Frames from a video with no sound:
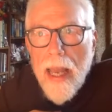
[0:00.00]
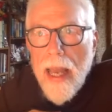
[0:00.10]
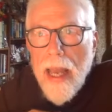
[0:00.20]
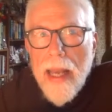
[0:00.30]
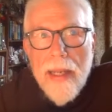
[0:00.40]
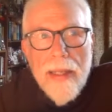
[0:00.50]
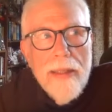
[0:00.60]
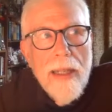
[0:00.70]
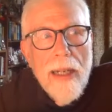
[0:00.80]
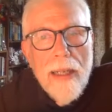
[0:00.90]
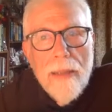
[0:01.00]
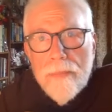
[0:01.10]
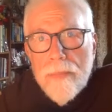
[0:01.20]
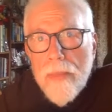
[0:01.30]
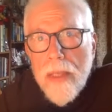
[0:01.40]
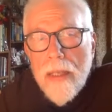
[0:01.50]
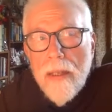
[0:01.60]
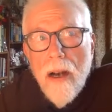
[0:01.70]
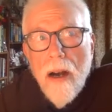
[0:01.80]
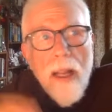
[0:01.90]
And all
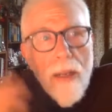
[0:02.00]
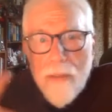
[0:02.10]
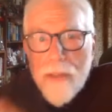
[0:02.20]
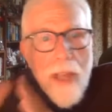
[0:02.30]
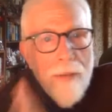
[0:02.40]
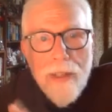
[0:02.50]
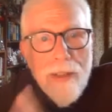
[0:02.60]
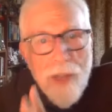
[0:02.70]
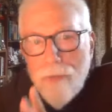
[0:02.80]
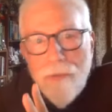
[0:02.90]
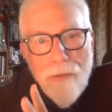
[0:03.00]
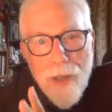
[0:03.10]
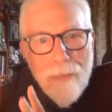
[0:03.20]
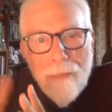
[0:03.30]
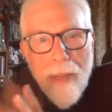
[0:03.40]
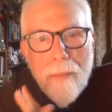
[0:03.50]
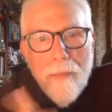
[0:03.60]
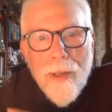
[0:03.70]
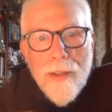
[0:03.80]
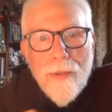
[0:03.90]
of us have these infant
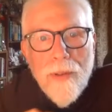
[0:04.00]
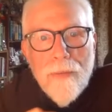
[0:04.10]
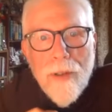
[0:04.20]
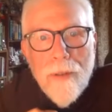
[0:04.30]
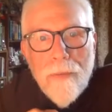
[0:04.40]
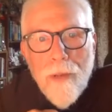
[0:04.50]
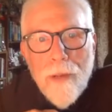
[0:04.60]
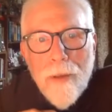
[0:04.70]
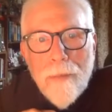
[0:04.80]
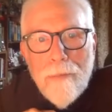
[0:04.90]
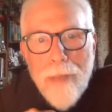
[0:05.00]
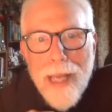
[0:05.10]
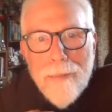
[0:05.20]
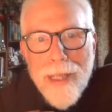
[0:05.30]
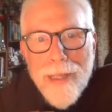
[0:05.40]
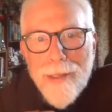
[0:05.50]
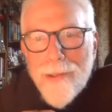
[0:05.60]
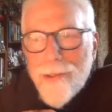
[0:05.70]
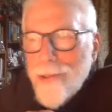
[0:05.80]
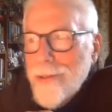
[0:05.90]
memories when we're
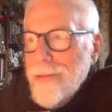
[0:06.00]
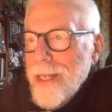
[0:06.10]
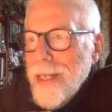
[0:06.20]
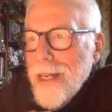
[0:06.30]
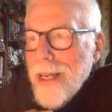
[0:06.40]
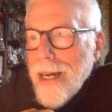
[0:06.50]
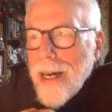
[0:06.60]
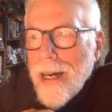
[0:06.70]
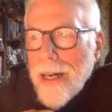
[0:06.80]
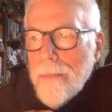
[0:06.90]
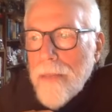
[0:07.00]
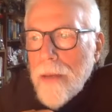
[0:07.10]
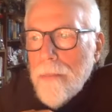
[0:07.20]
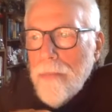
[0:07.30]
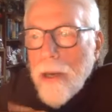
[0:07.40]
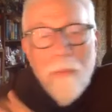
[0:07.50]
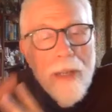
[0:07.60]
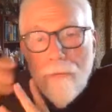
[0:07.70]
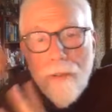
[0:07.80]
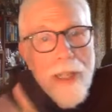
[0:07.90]
babies, but
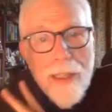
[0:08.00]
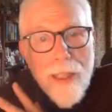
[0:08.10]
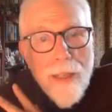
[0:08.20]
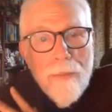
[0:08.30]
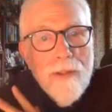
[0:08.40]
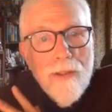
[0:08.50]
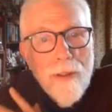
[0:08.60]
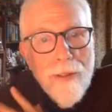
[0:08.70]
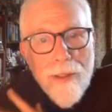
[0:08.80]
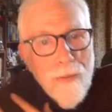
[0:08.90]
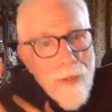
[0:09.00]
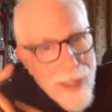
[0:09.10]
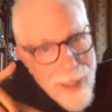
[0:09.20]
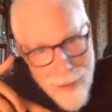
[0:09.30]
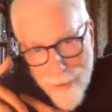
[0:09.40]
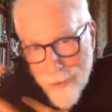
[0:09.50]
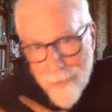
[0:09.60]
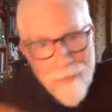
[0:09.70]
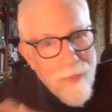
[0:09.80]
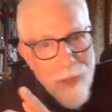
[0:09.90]
we forget them as soon as we
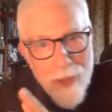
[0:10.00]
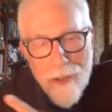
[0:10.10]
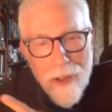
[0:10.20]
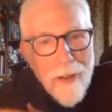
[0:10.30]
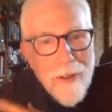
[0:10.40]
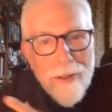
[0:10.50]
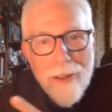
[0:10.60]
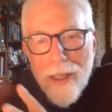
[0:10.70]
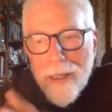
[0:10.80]
start